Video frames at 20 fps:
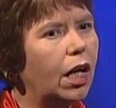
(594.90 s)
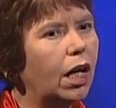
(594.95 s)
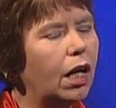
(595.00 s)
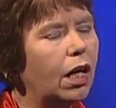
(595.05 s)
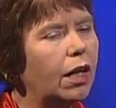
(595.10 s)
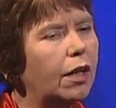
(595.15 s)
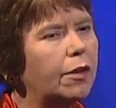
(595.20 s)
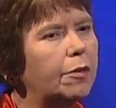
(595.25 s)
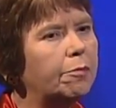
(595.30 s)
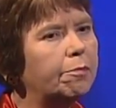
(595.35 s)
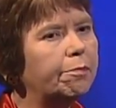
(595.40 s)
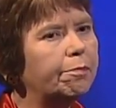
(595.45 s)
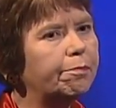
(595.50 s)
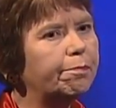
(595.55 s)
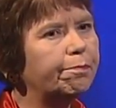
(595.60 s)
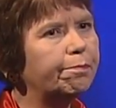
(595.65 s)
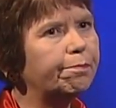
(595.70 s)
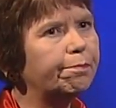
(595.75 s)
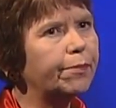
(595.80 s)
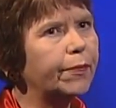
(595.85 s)
um,
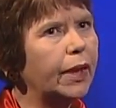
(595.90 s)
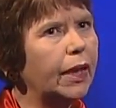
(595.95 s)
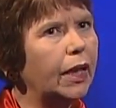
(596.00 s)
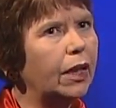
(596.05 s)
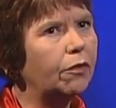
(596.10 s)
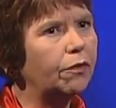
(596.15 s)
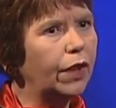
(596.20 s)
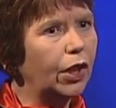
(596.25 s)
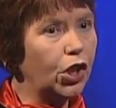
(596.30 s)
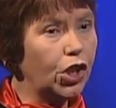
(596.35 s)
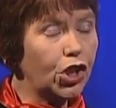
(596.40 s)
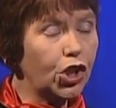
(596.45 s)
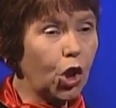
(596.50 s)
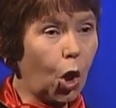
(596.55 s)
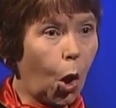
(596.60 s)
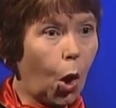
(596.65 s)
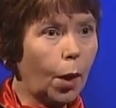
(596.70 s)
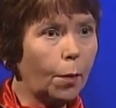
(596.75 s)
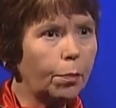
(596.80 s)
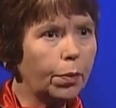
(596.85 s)
very
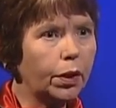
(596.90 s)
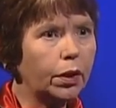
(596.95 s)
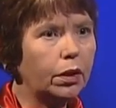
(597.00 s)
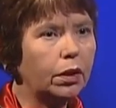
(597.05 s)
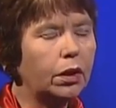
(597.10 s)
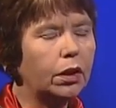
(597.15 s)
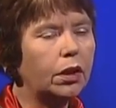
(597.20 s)
sharp.